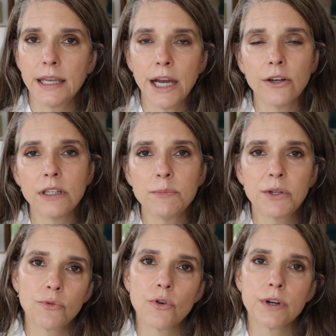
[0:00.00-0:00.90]
Carolyn
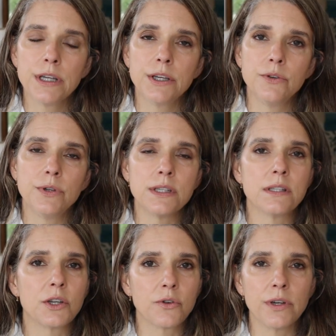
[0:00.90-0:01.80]
McCrory, who is
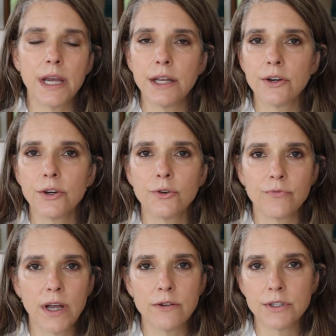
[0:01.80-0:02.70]
the creator,
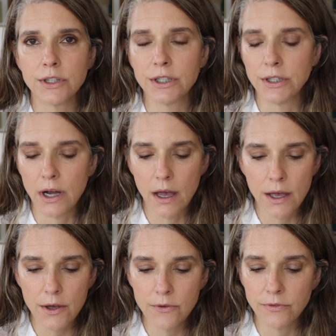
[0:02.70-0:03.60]
founder
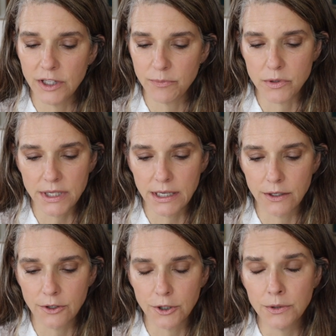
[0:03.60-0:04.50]
of Live
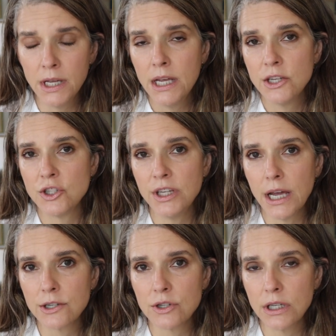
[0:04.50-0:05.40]
Botanical, she
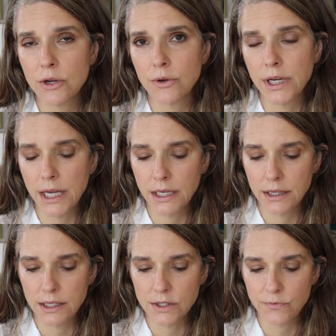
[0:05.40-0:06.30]
actually
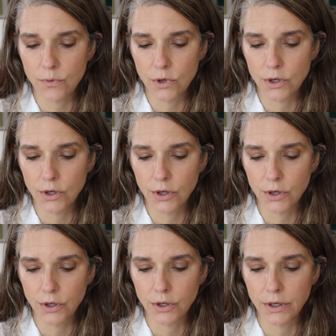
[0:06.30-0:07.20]
created this for
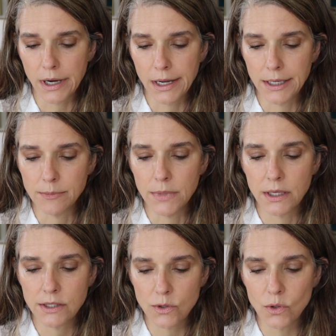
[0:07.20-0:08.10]
her
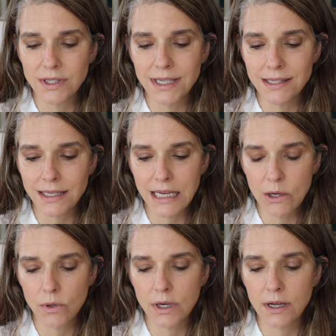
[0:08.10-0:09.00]
Solstice
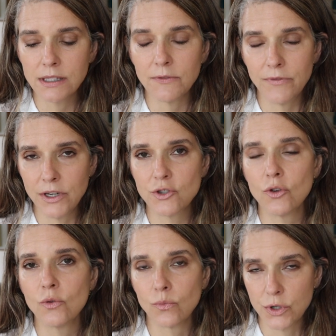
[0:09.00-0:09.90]
Equinox
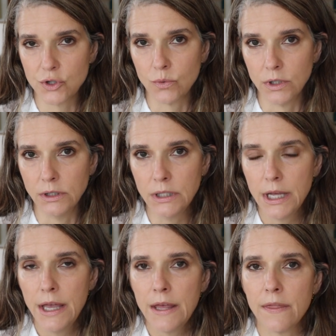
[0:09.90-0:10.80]
facial ritual
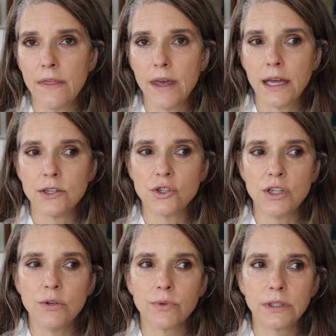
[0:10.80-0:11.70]
that
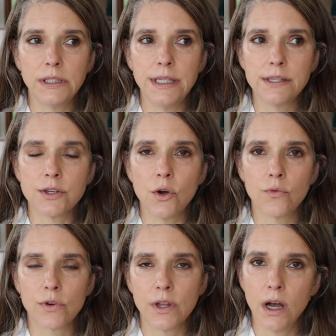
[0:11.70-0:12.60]
she released
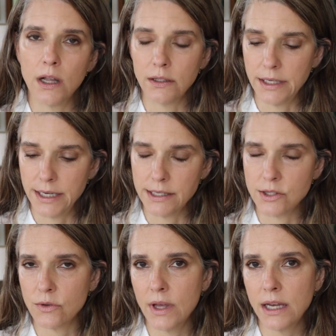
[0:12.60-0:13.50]
over the holidays.
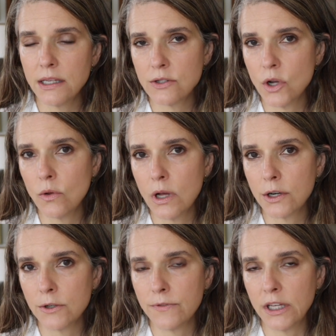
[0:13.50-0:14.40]
So that is no
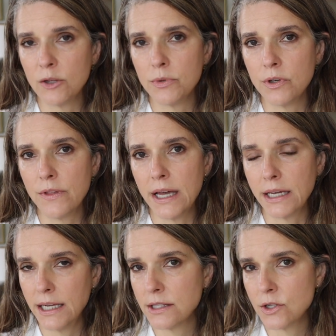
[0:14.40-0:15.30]
longer available.
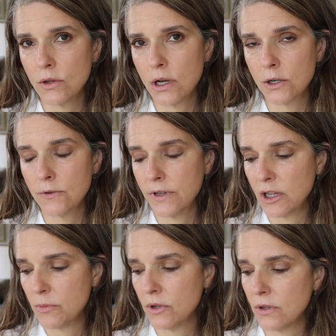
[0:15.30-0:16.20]
That kit's no longer
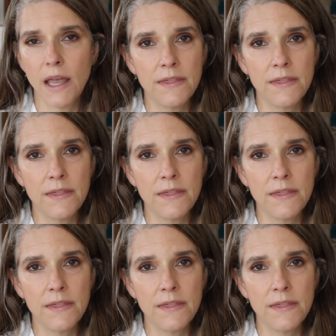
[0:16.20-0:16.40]
available.